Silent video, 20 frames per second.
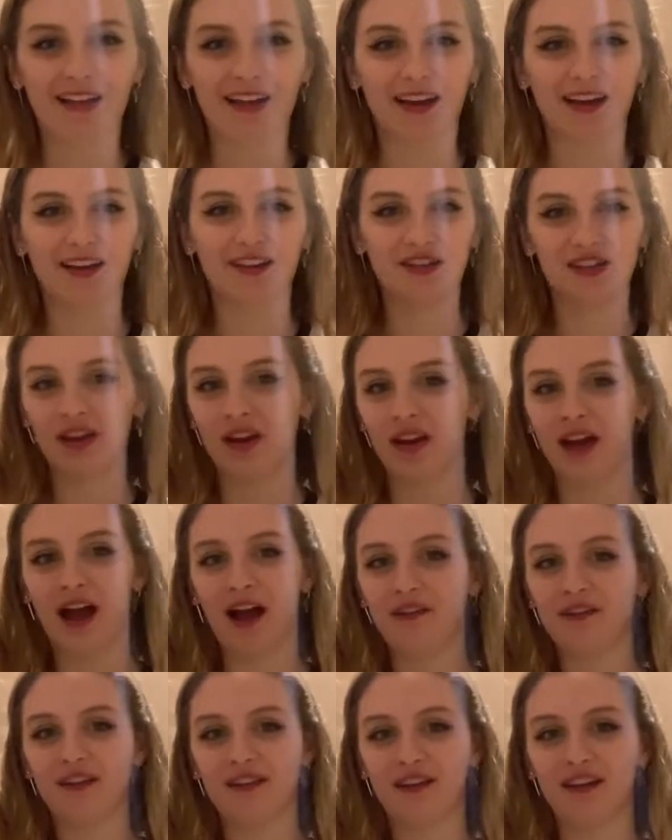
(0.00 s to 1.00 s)
Like, I shouldn't
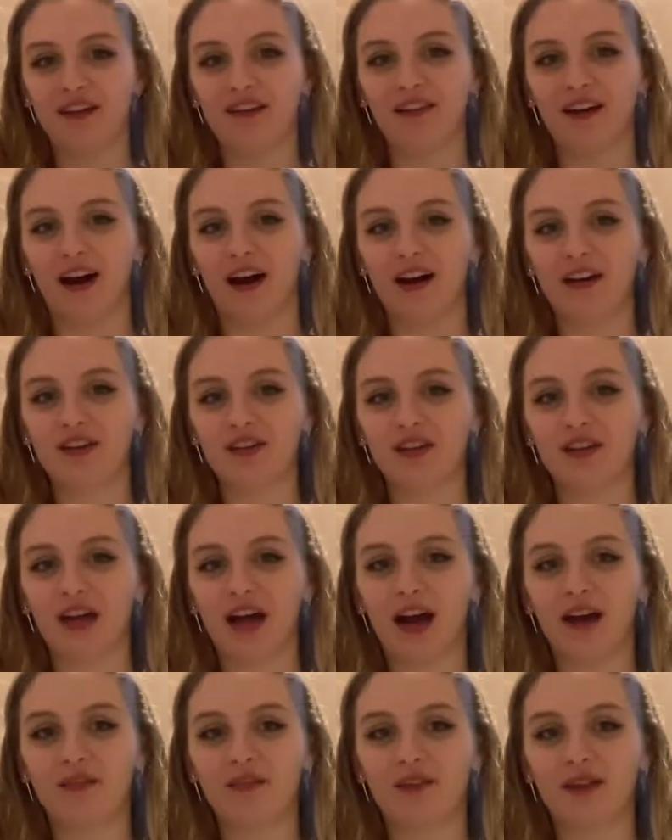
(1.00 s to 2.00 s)
have to do that. I shouldn't have